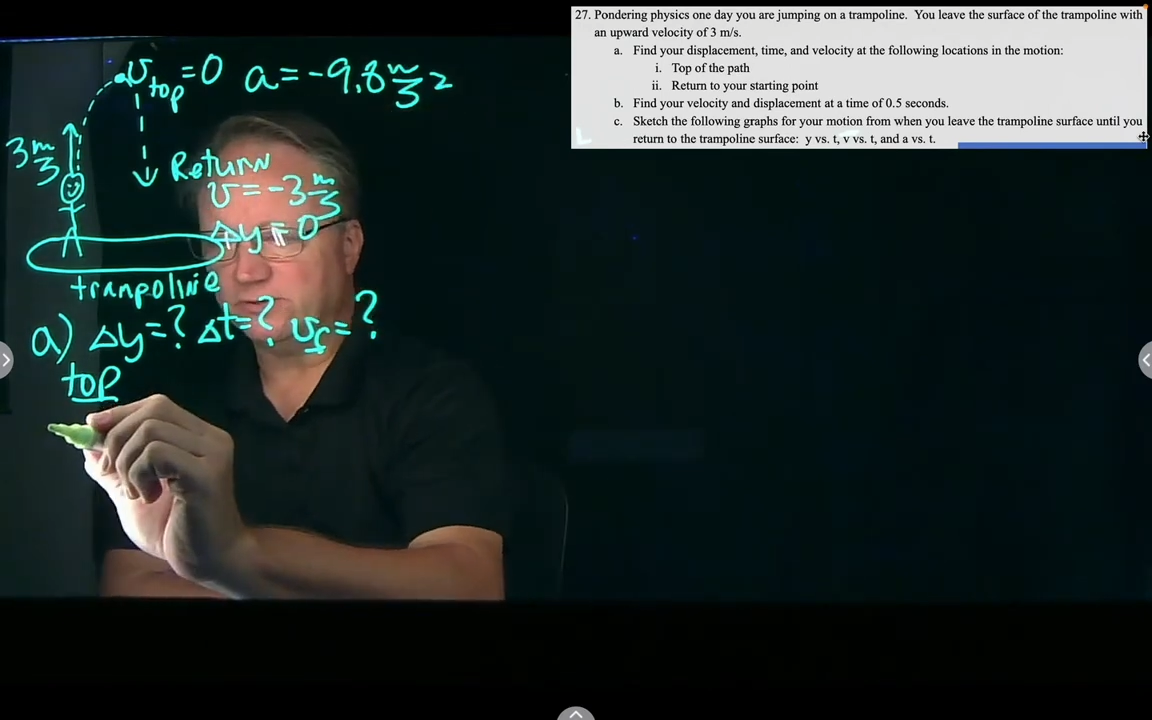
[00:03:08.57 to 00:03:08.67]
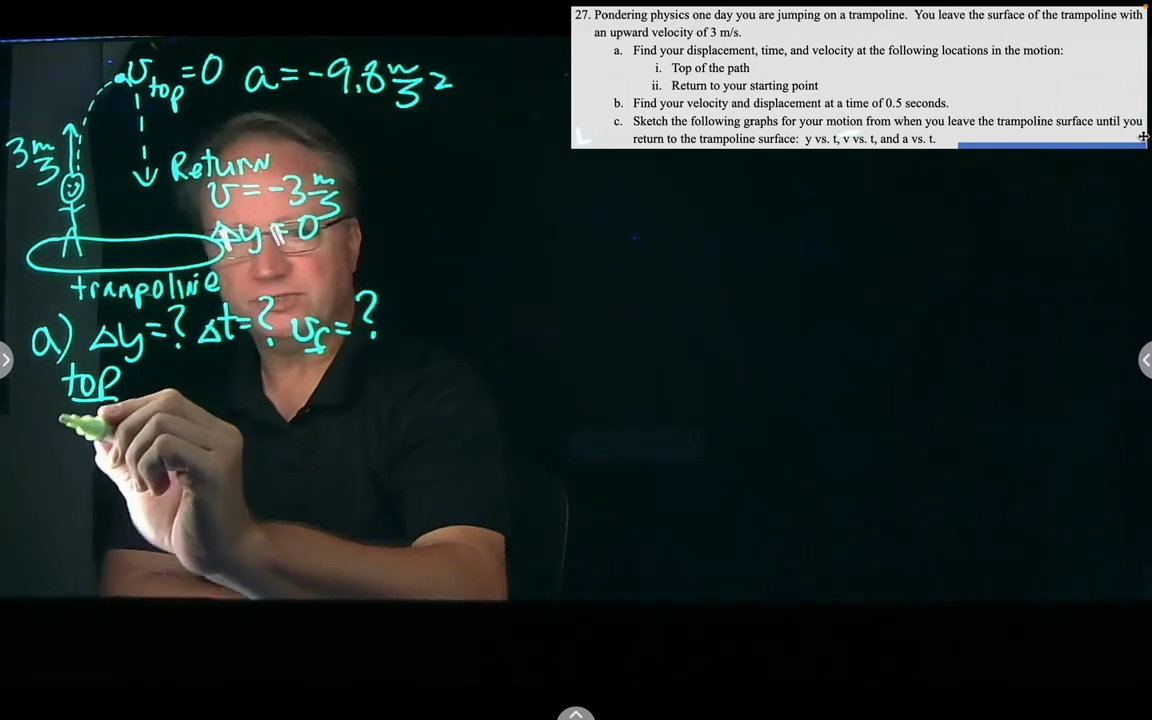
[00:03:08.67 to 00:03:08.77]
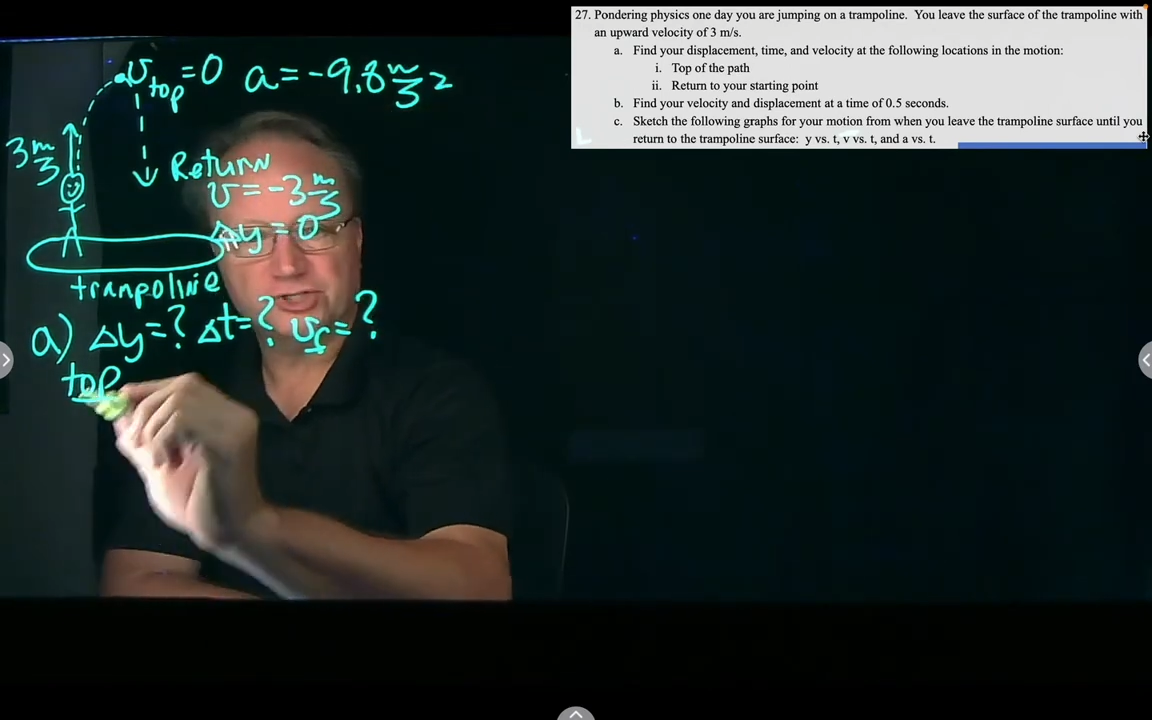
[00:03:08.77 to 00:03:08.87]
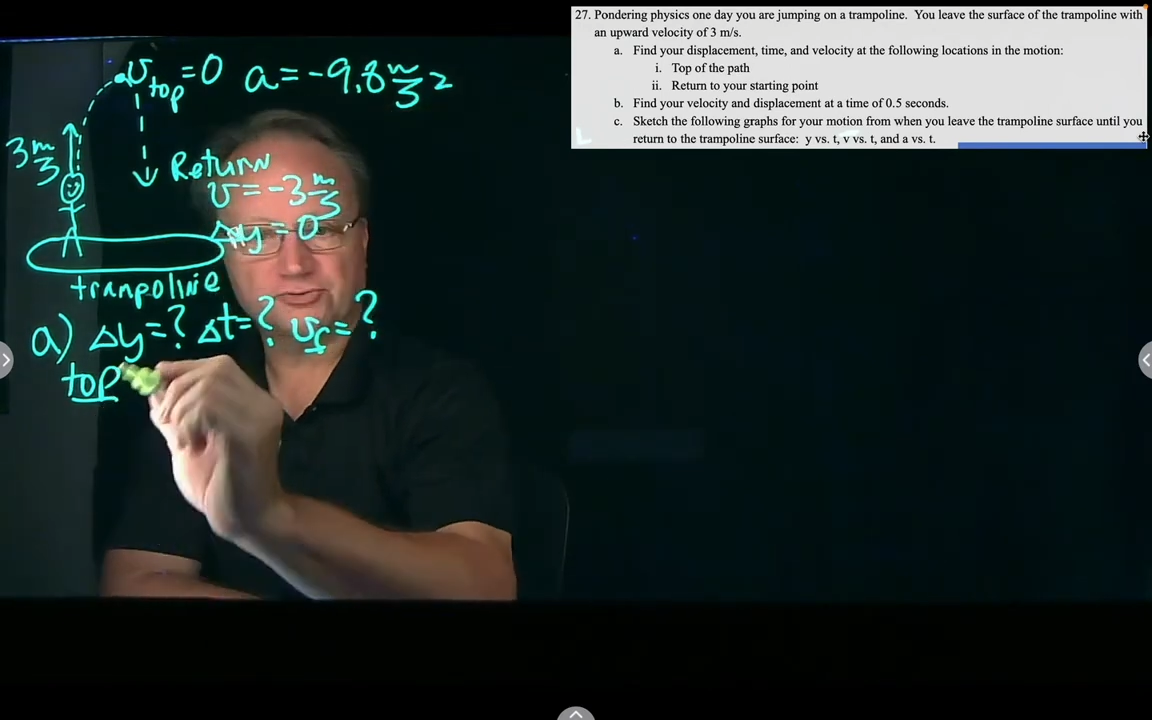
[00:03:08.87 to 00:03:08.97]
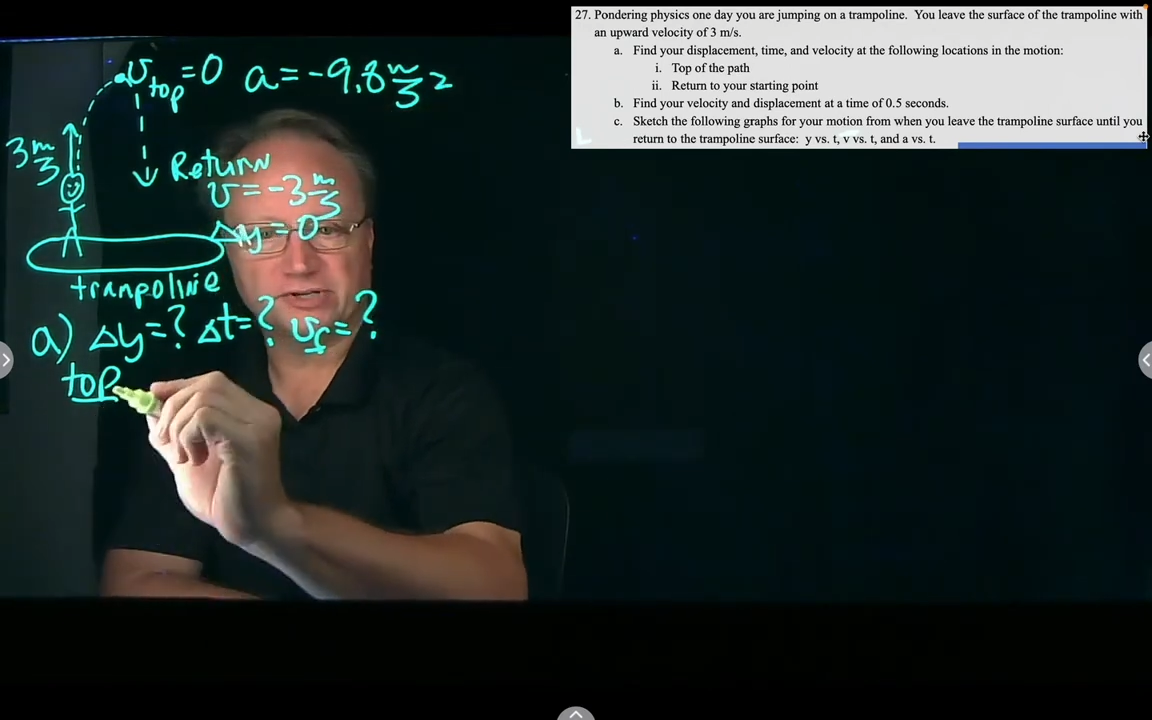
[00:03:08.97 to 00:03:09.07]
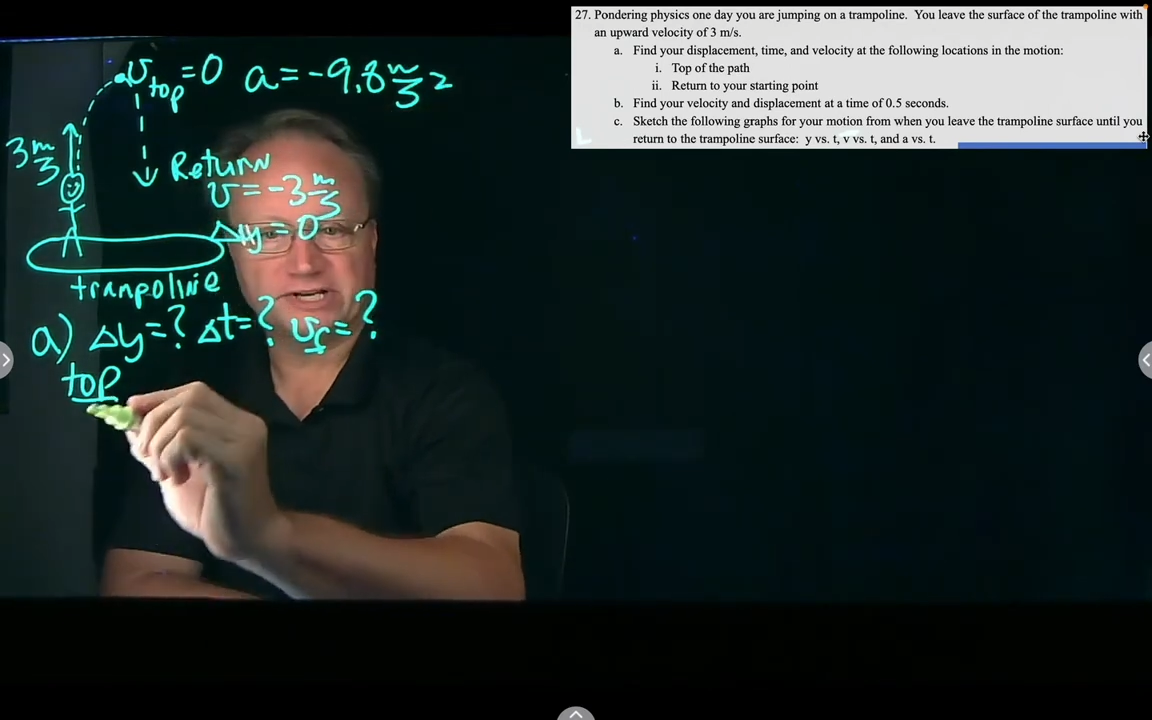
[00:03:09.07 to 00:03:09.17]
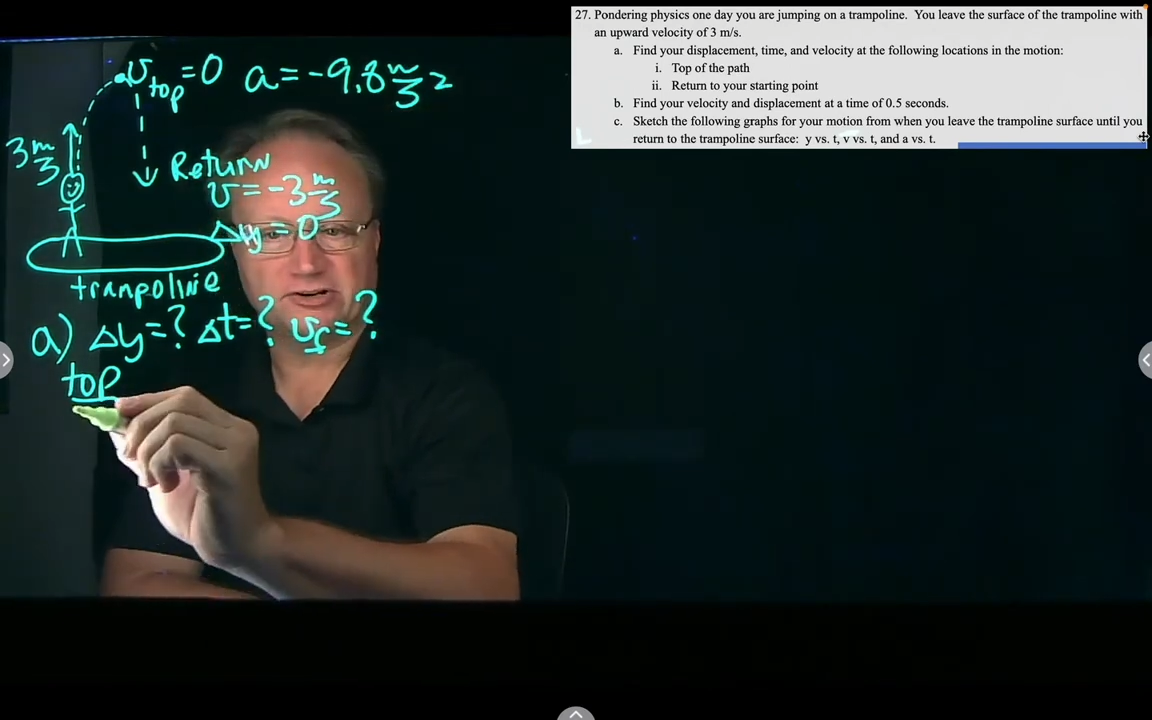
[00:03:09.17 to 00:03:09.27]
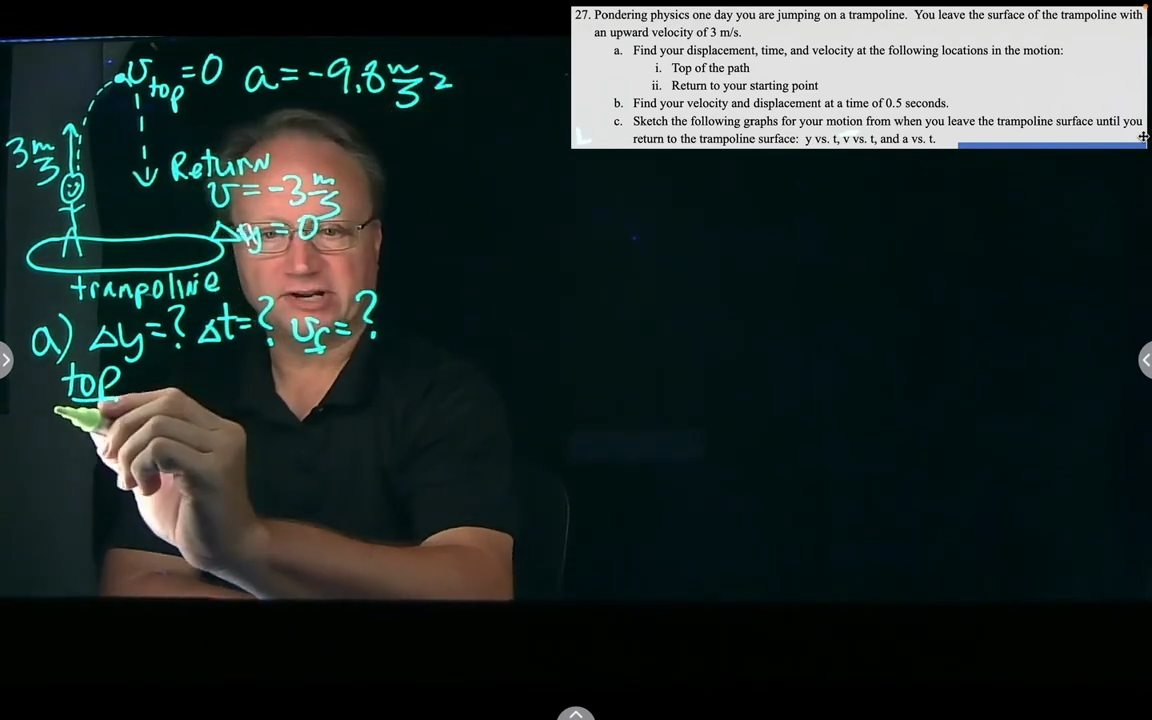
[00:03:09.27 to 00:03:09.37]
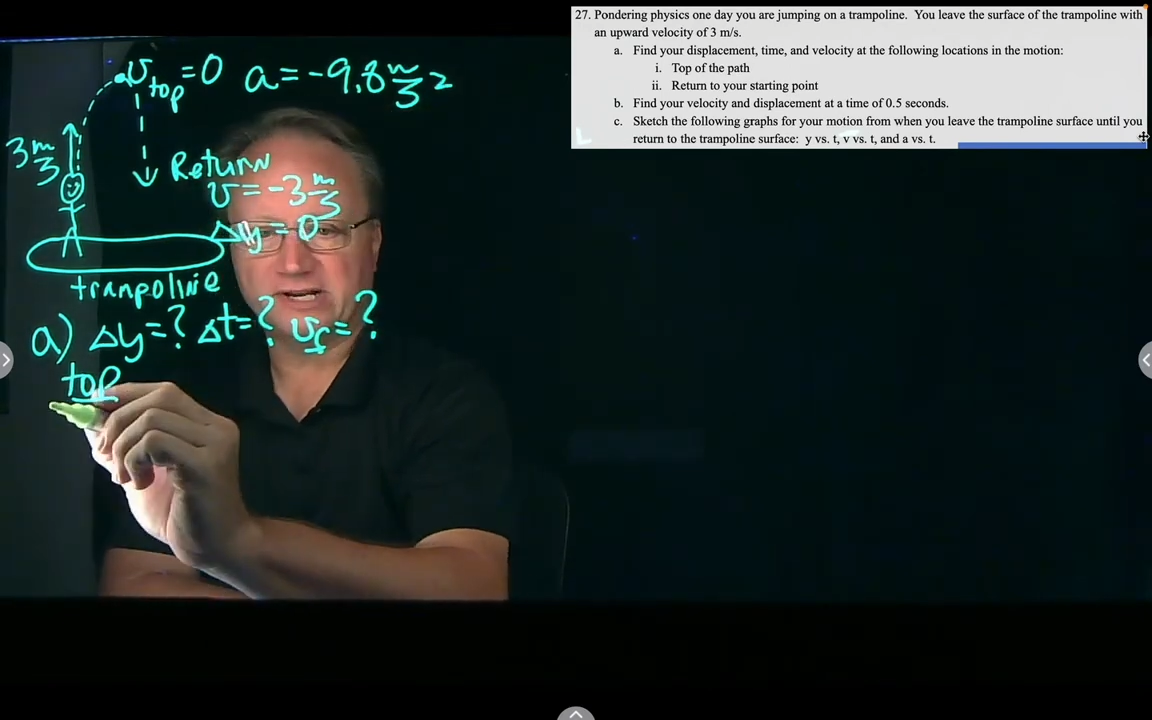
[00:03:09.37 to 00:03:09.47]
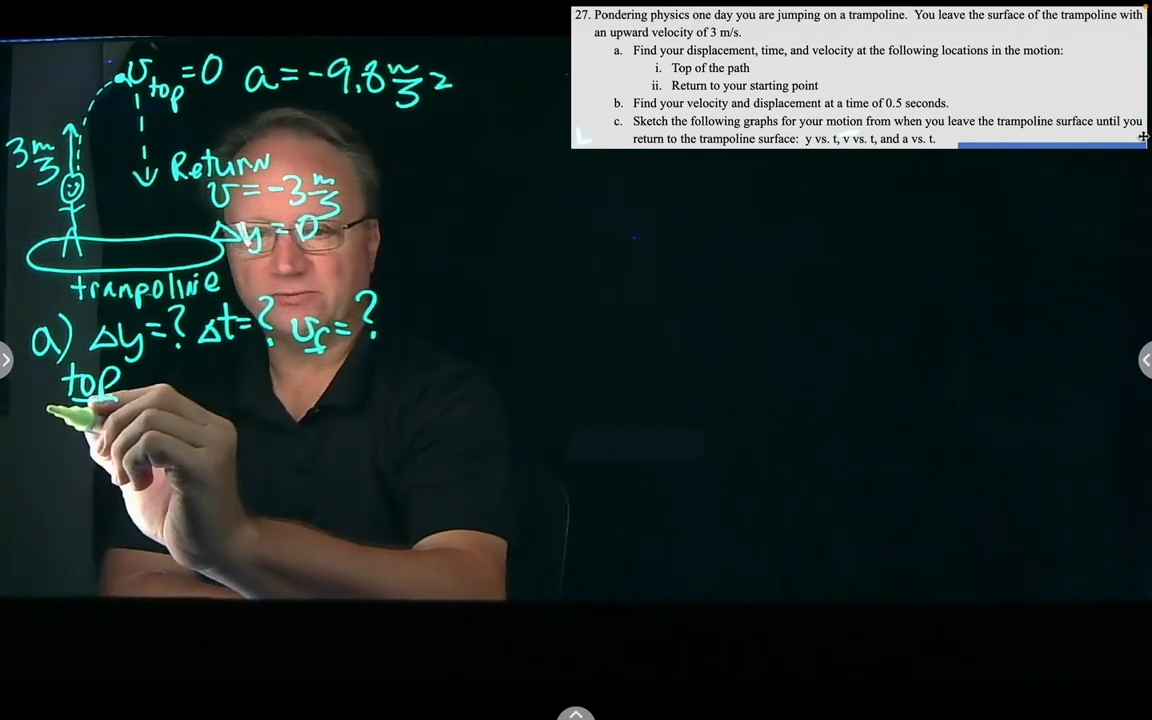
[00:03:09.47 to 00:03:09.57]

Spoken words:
just reiterating